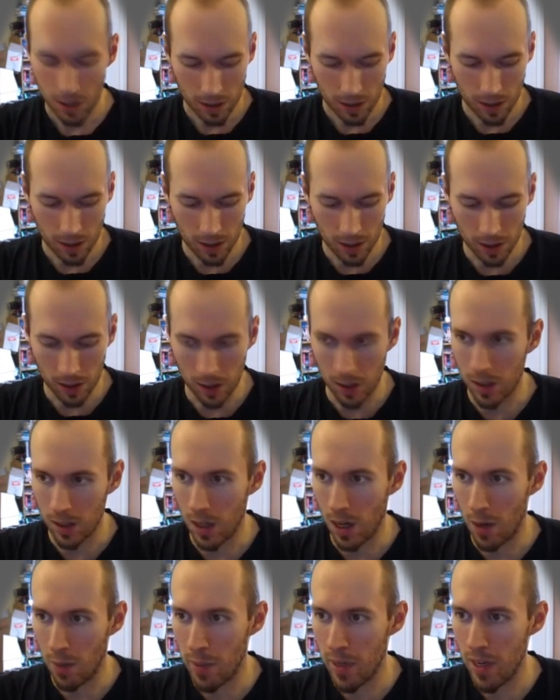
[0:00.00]
Then
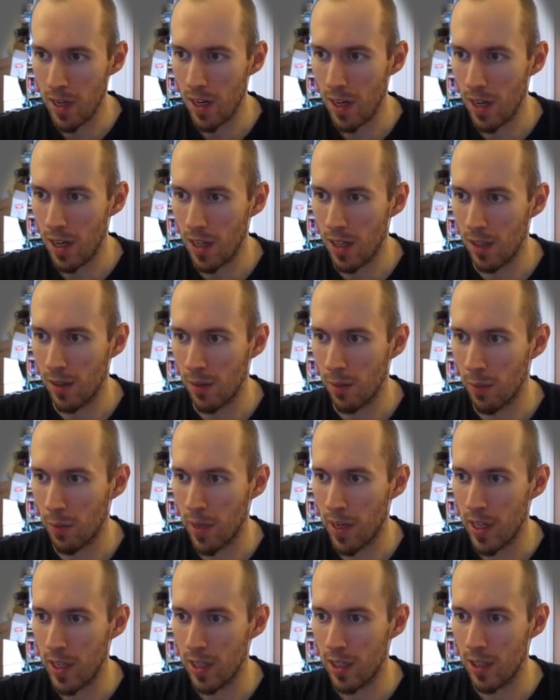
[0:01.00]
copy and
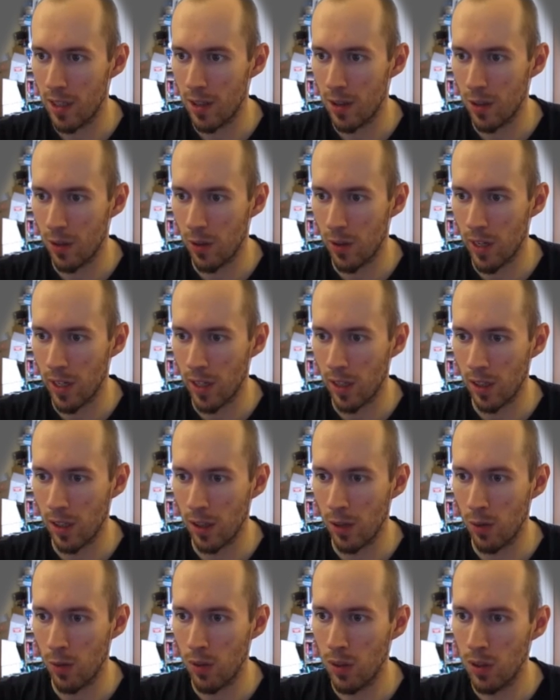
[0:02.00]
paste to create
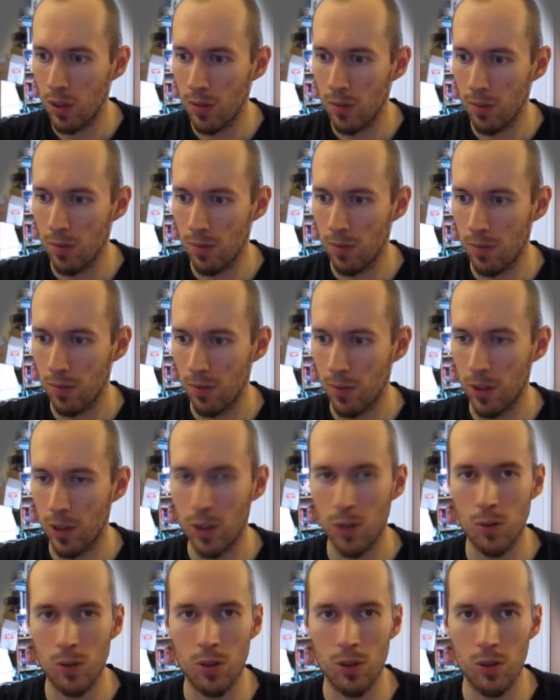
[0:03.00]
another one. You
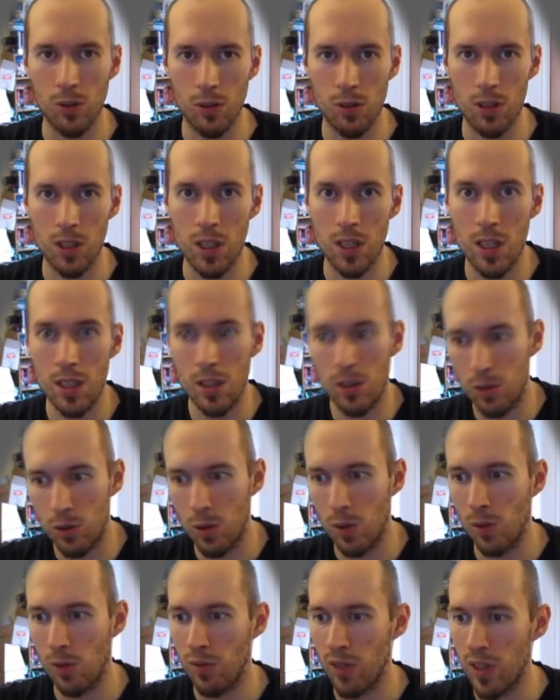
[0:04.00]
know, Control C,
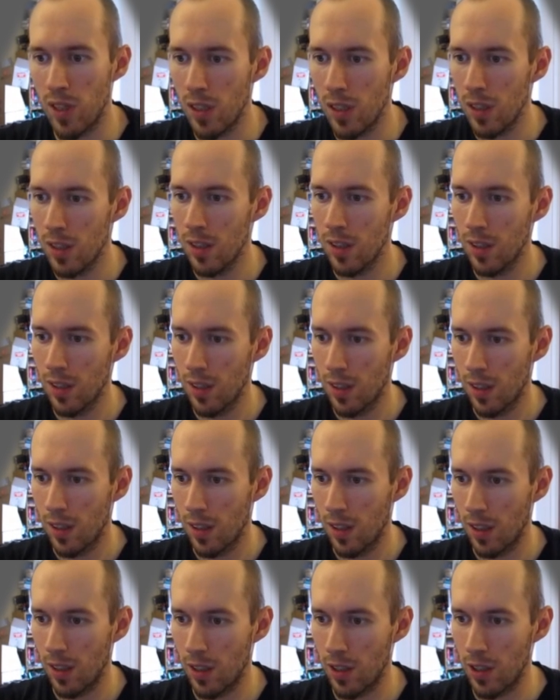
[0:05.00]
Control V,
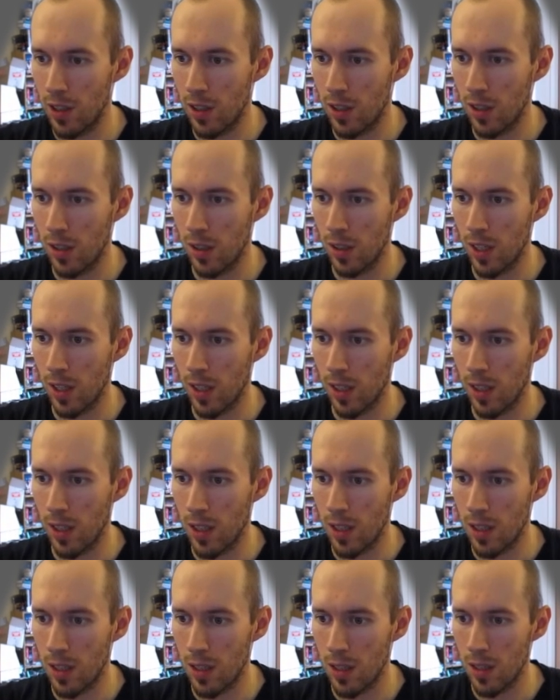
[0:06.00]
and just connect
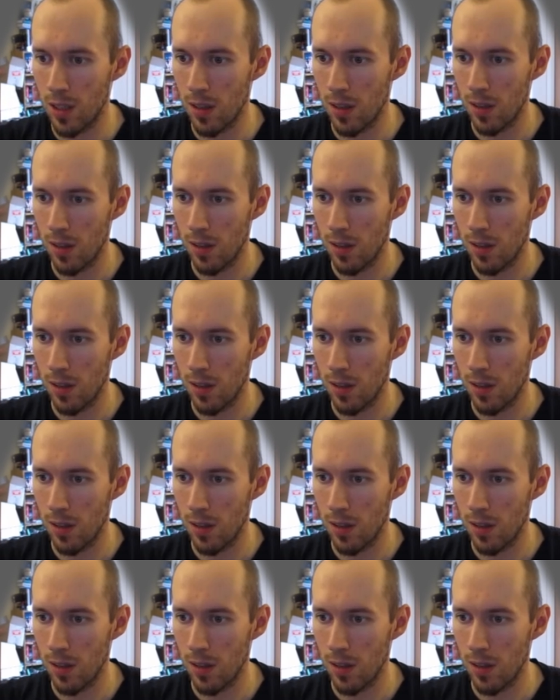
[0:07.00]
this